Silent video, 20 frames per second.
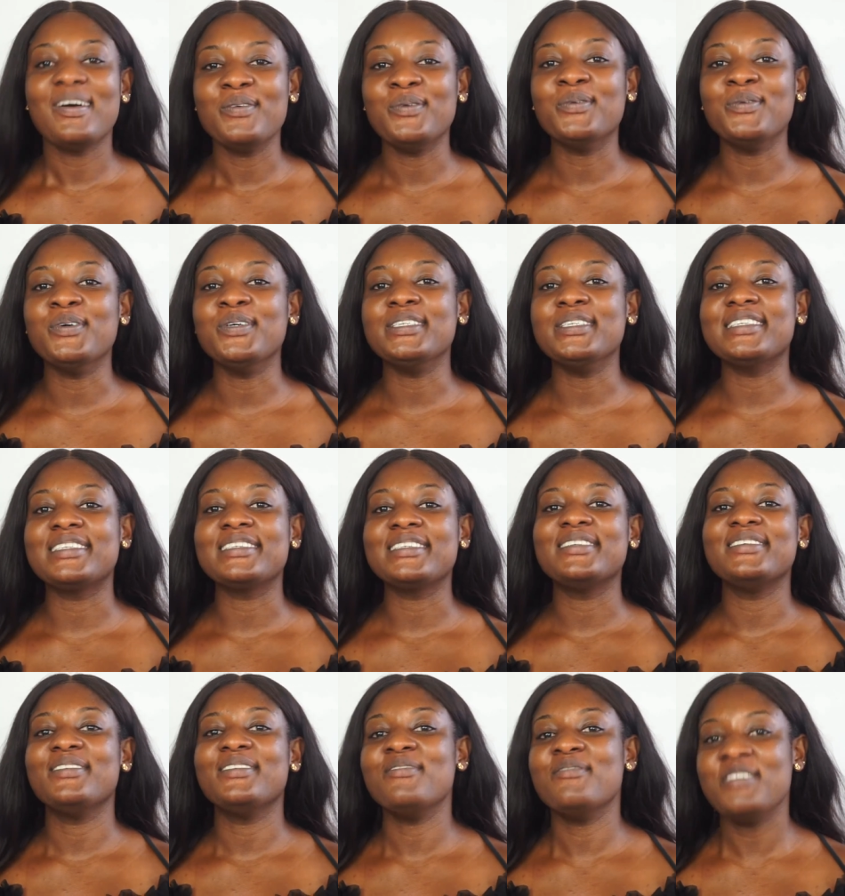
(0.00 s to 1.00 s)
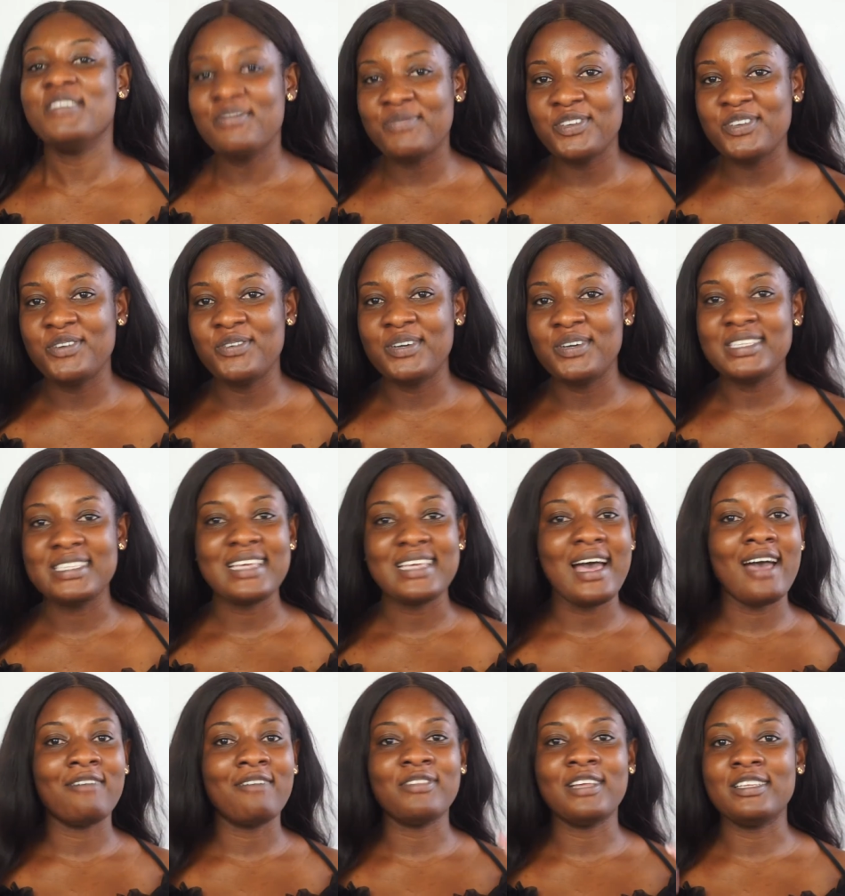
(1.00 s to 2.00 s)
would review it
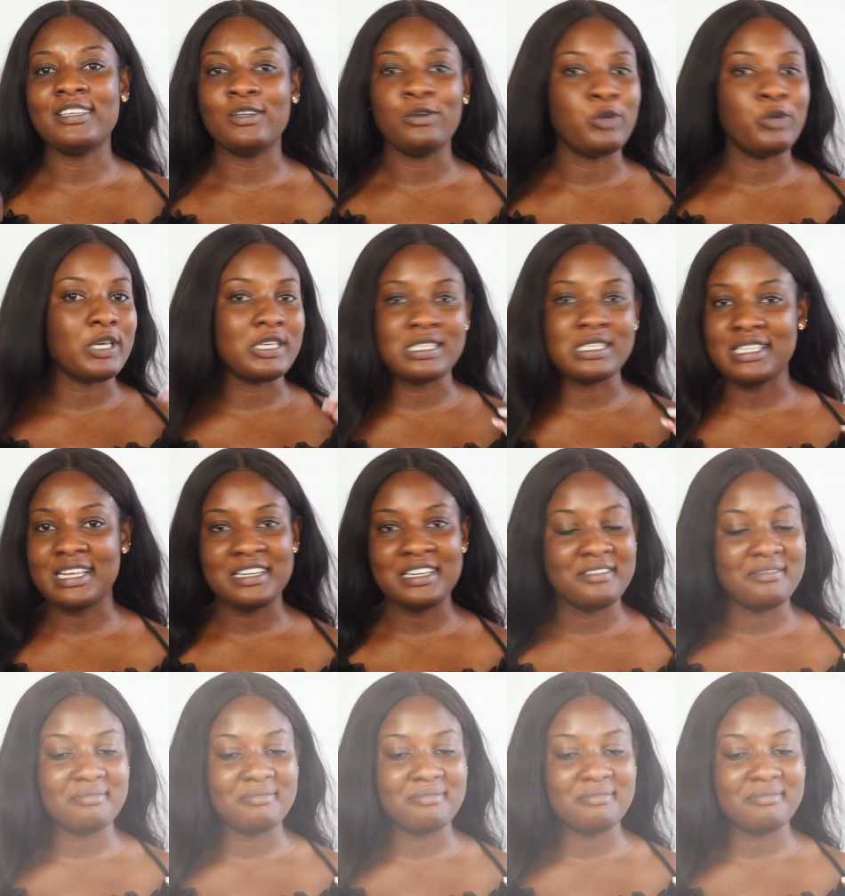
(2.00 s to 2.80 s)
after the look is done.